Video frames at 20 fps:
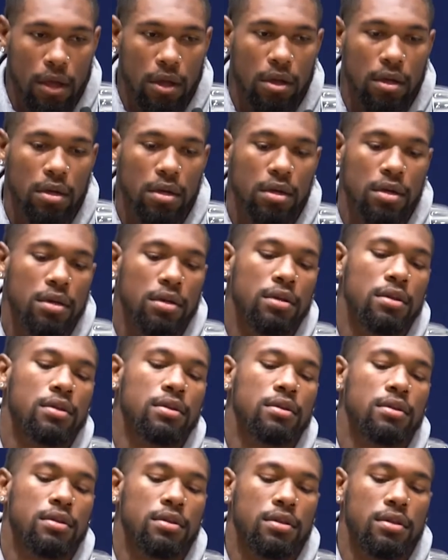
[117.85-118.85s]

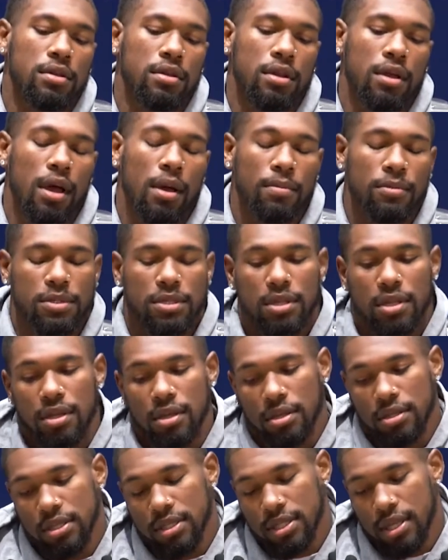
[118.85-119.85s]
I'm
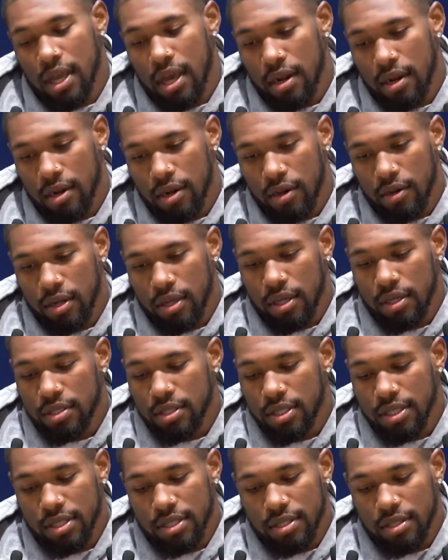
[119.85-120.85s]
still deciding on it,
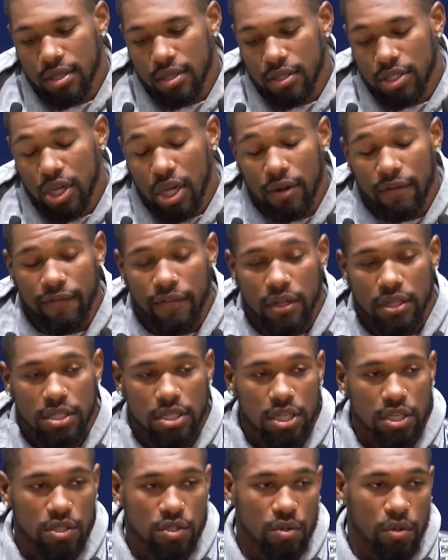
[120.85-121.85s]
just trying to finish
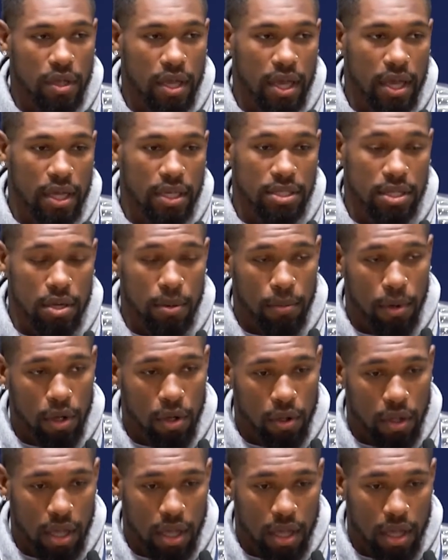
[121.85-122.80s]
these two games and a bowl